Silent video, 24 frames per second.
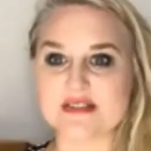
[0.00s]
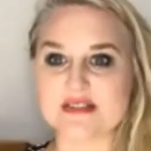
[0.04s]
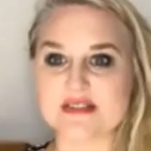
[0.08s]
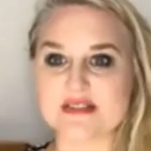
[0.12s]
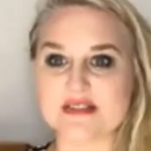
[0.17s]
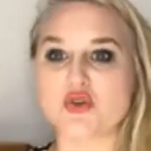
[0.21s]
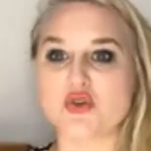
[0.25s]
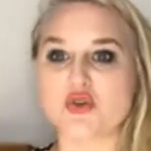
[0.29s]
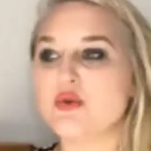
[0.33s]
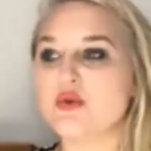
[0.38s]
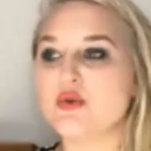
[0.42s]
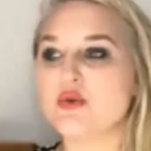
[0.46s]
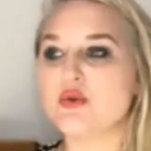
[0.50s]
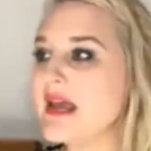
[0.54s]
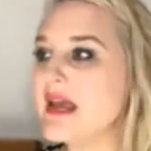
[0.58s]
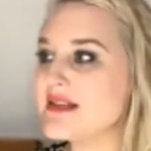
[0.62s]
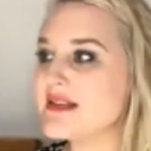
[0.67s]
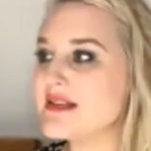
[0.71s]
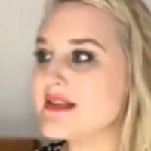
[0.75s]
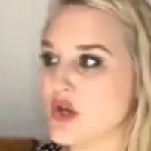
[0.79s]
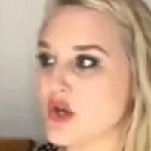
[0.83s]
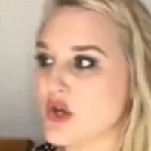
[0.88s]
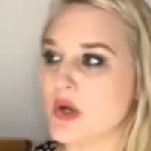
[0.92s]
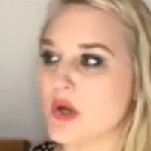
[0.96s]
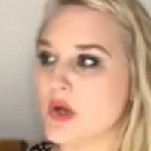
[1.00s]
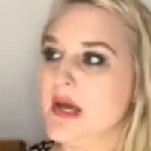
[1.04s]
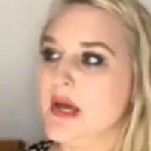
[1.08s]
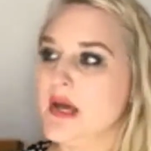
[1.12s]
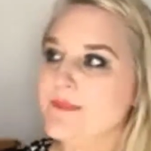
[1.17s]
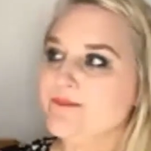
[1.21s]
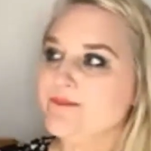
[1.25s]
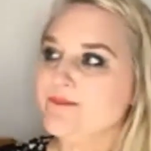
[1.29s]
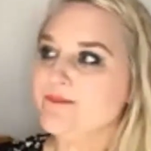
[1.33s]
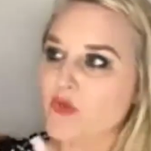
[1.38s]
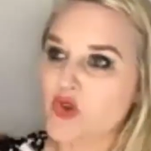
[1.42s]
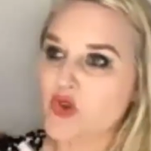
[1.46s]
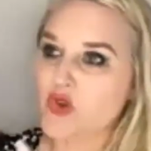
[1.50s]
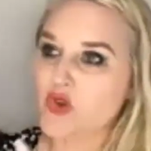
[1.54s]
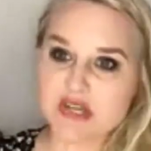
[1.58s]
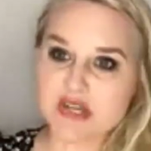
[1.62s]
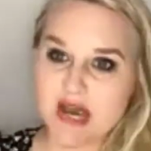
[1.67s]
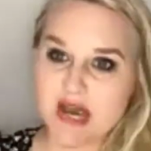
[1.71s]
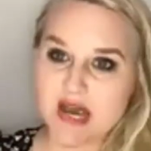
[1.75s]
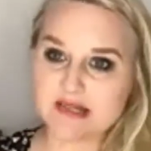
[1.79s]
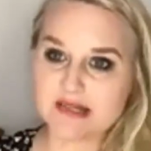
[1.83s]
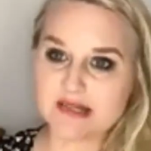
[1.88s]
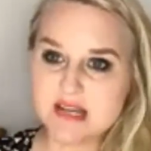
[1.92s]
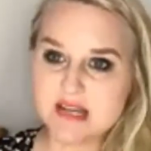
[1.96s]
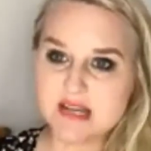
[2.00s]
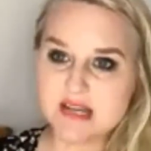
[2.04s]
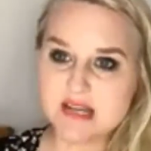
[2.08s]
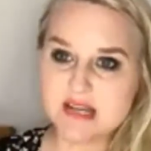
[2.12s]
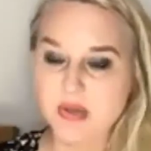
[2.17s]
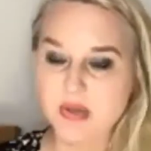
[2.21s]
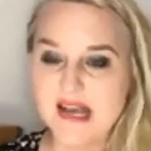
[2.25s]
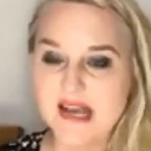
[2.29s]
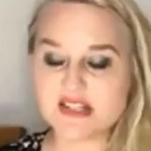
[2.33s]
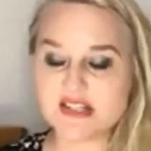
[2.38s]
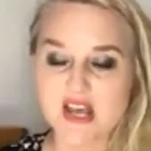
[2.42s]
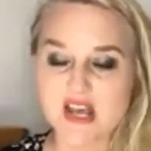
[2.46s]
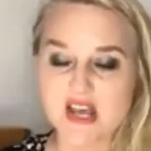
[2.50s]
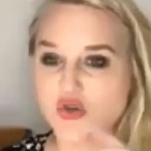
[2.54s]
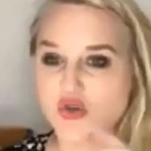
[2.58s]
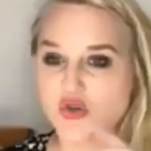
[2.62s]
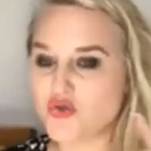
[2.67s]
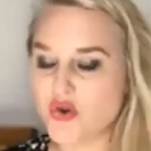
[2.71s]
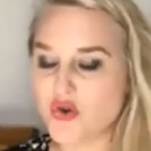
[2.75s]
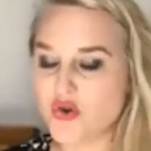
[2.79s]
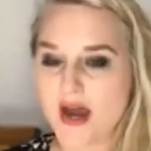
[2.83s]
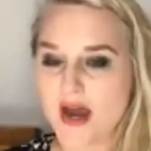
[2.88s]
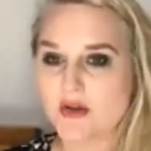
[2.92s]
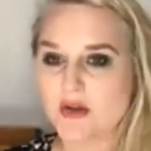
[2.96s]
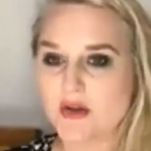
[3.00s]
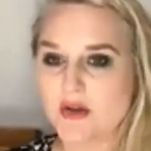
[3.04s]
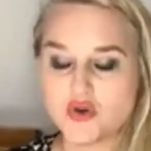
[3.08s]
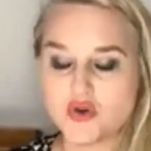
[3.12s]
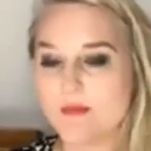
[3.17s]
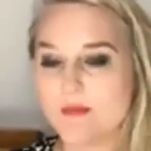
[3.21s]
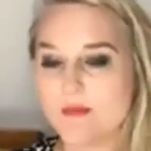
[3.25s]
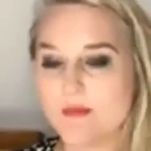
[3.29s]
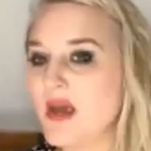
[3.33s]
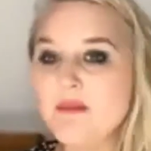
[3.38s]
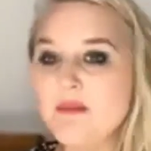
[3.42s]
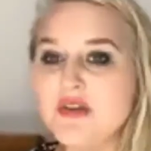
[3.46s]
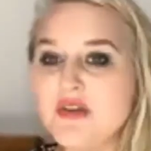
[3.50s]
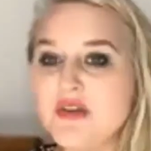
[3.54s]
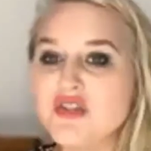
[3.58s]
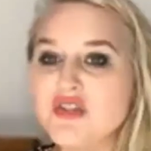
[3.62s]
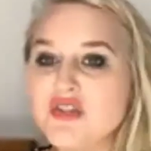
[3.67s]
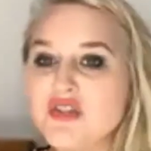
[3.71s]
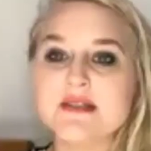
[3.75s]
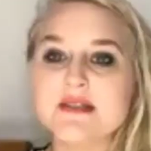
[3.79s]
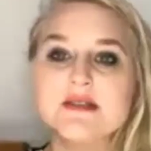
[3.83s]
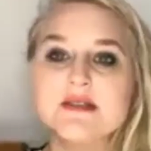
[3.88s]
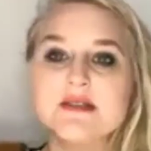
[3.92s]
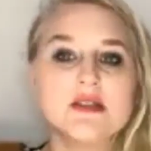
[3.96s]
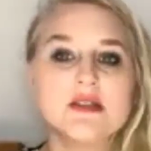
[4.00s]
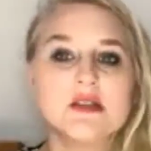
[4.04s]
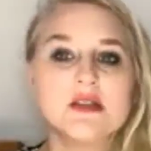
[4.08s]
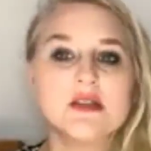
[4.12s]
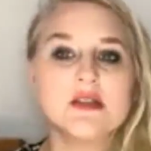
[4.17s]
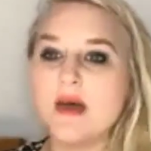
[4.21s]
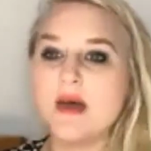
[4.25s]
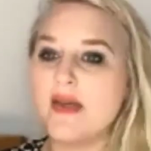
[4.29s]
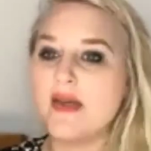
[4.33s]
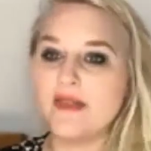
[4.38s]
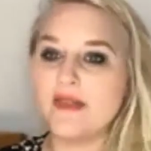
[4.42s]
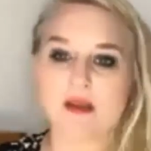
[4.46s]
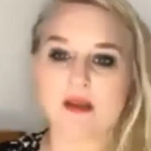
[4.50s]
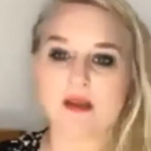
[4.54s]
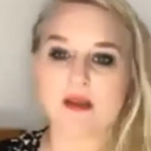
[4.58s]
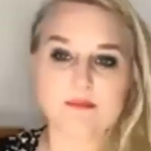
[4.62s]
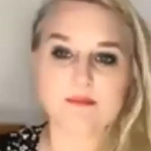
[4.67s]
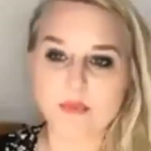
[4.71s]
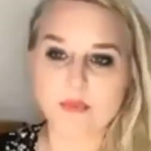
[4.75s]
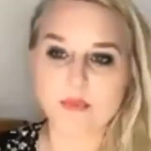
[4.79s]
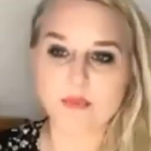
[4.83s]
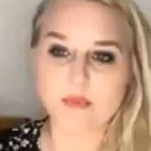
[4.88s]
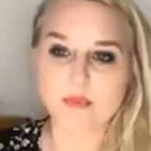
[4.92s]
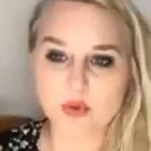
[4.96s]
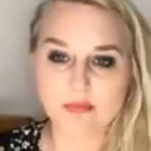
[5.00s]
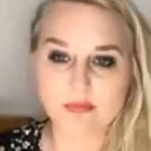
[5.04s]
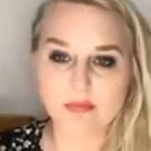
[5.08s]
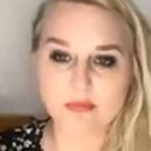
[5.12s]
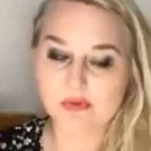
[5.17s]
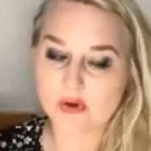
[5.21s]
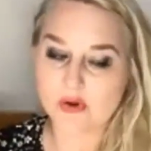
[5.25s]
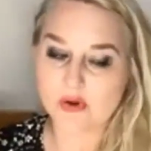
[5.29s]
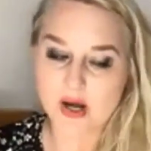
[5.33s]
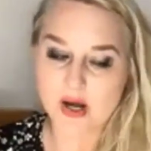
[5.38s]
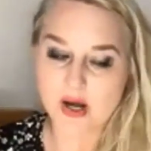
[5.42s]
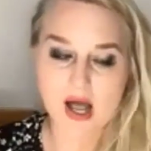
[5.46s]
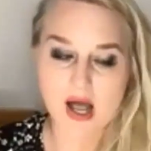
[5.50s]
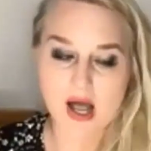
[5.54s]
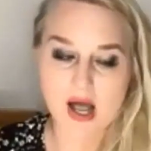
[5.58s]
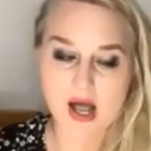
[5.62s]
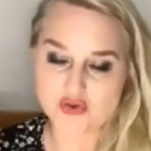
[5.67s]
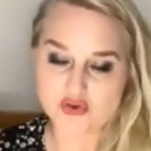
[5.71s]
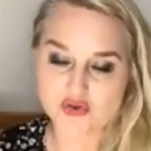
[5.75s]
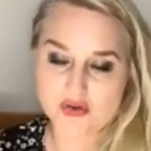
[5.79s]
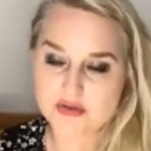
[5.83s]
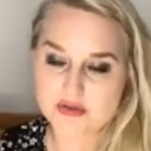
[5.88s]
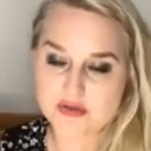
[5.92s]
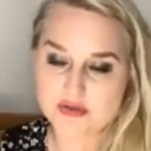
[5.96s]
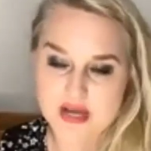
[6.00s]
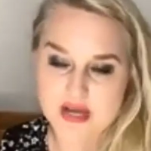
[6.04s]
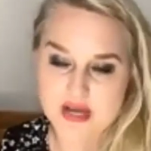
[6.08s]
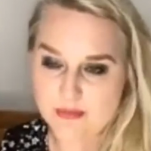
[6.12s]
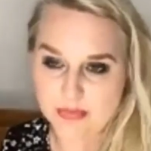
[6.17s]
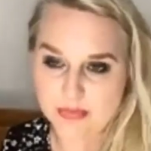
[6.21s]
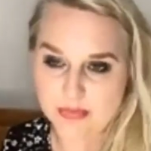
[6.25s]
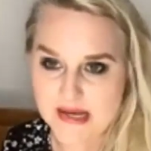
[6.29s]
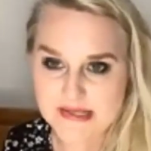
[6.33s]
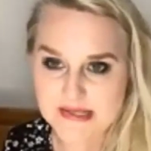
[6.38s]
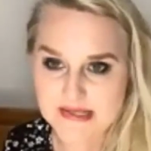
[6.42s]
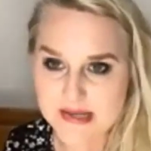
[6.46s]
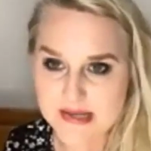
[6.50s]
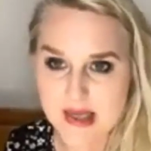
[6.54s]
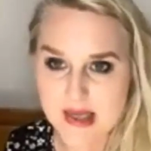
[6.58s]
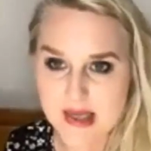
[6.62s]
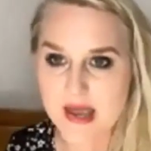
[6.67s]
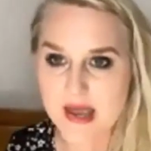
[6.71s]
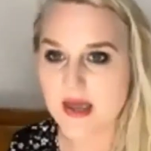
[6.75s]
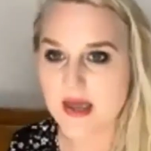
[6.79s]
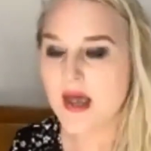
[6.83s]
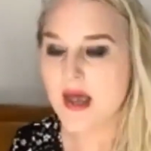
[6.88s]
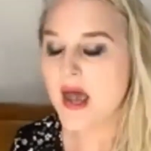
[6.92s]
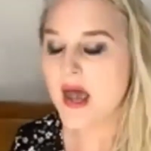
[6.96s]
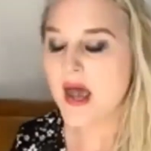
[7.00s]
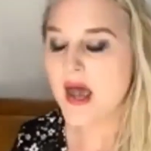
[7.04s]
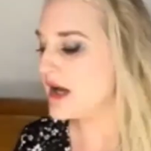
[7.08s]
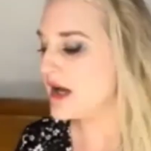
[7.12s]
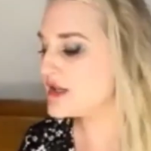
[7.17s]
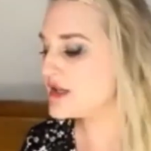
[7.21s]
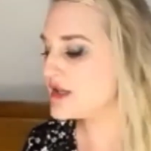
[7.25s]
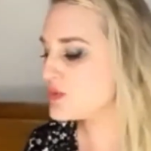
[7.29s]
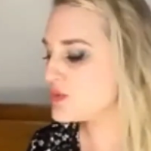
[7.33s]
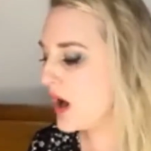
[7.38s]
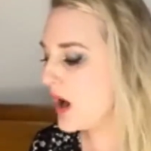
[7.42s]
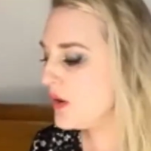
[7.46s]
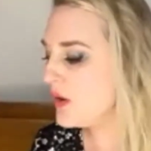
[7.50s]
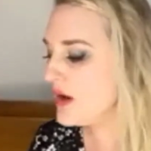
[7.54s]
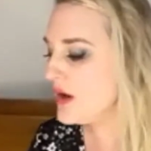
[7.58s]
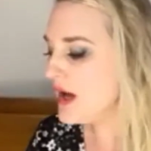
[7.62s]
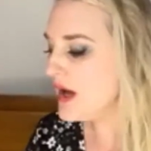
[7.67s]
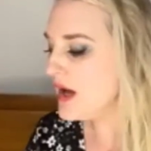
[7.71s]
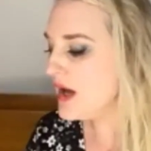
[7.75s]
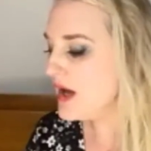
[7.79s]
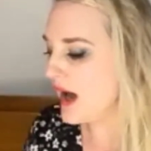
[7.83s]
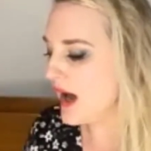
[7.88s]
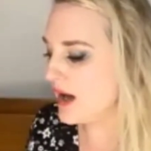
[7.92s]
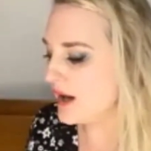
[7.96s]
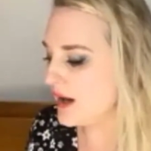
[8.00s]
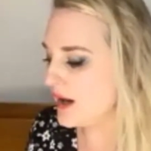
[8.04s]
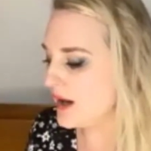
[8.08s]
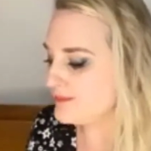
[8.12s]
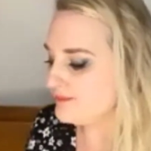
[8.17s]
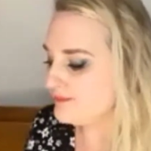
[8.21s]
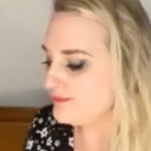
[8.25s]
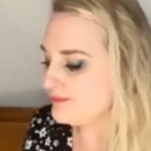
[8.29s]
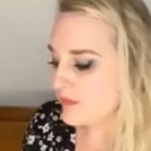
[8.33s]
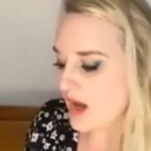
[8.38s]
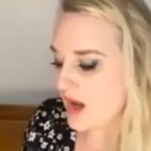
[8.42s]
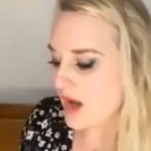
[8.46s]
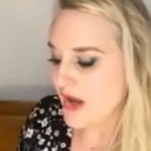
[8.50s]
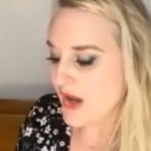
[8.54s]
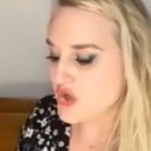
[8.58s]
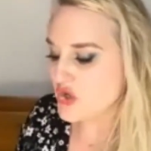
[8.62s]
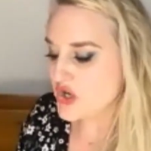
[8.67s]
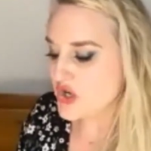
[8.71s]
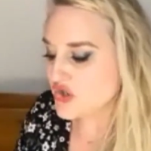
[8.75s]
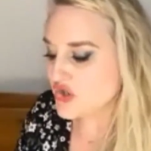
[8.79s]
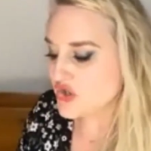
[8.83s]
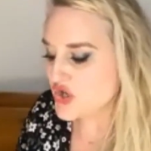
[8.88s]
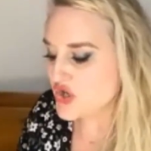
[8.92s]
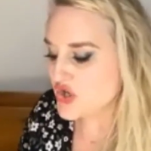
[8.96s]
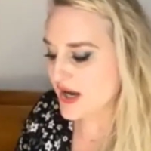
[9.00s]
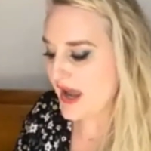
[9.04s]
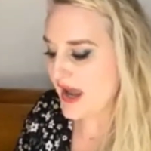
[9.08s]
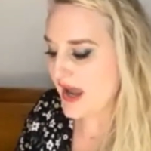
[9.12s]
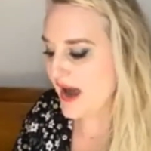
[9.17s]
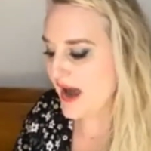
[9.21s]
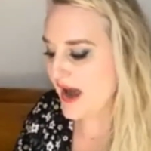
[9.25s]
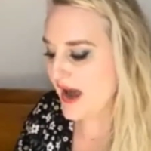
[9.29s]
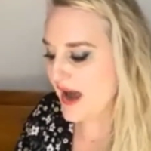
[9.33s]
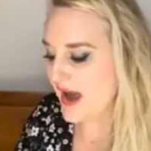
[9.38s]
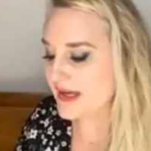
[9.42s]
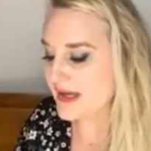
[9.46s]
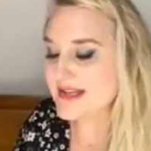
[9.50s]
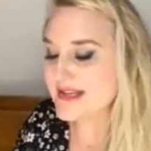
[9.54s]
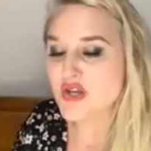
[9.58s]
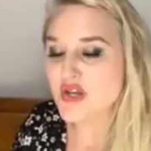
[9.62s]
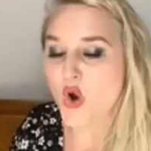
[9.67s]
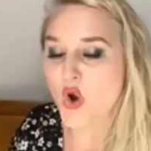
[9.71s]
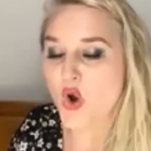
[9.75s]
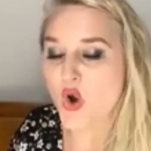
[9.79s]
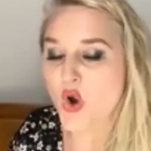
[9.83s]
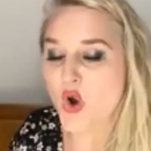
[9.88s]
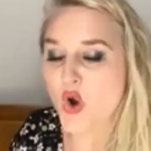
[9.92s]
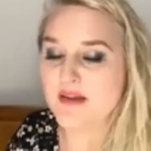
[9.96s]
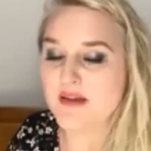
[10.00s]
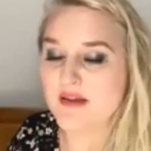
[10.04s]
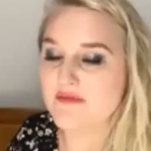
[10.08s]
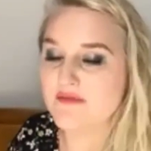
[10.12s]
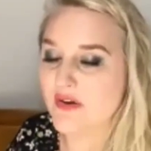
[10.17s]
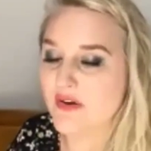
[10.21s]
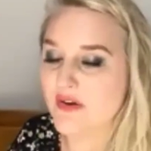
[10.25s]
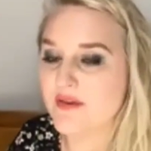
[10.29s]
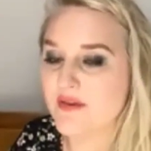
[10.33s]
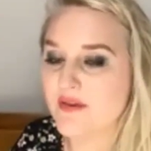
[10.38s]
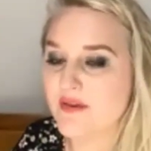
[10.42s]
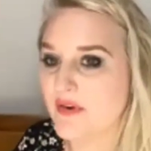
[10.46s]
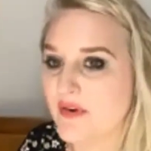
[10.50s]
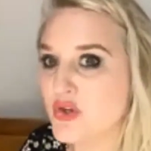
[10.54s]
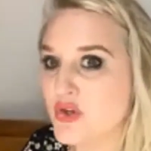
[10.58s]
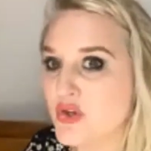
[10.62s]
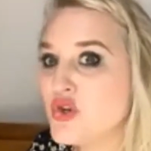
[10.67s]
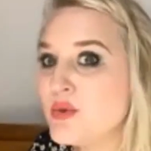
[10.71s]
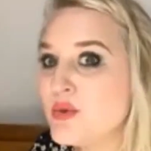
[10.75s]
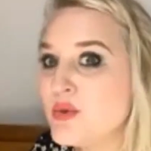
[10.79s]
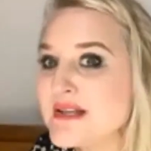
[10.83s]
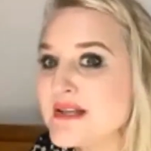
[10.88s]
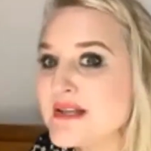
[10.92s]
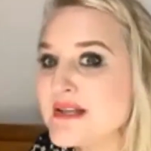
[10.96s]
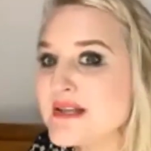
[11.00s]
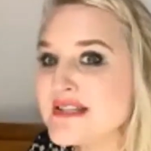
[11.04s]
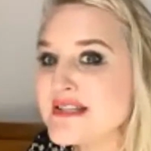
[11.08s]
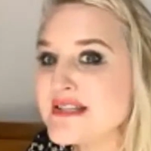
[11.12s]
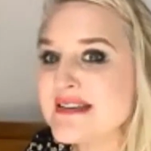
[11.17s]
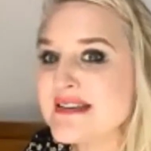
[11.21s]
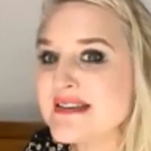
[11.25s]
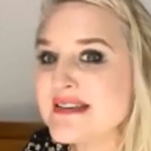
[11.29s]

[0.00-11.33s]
you take the templates and you drag and drop your images into them, and then boom, you've got 100 templates there as well. And you can check out, it is only a very new business, but it's ticking along okay.